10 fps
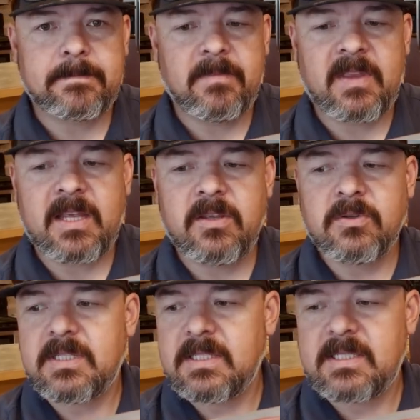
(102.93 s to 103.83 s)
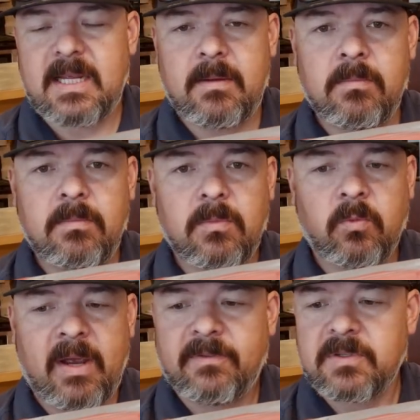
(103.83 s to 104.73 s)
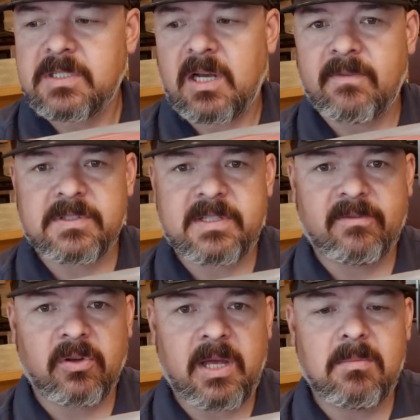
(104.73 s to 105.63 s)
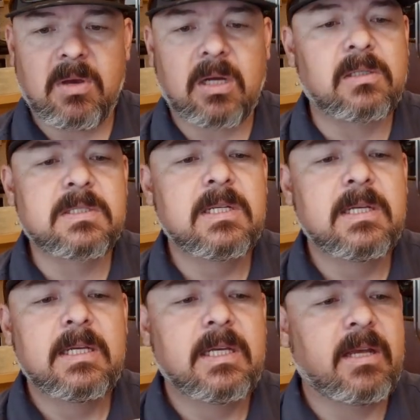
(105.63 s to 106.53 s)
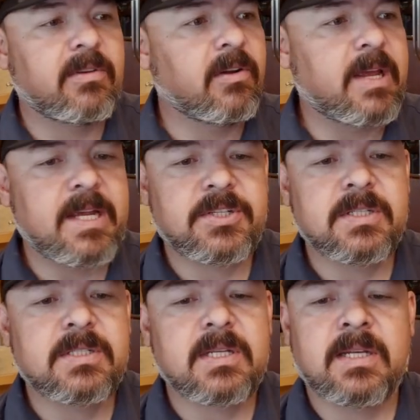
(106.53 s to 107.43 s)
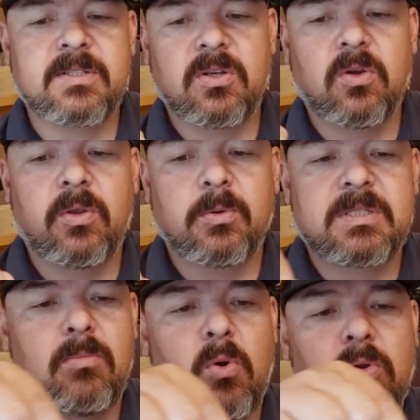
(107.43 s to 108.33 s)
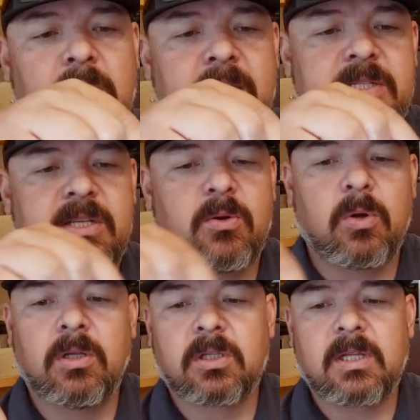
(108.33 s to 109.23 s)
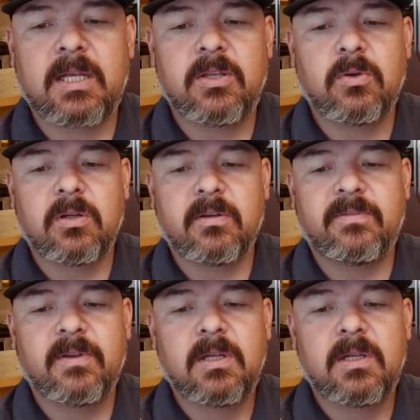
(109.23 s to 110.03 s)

they use the same rifle stock for several gun models and variations, and so there was some mold lines there where it looked like you could have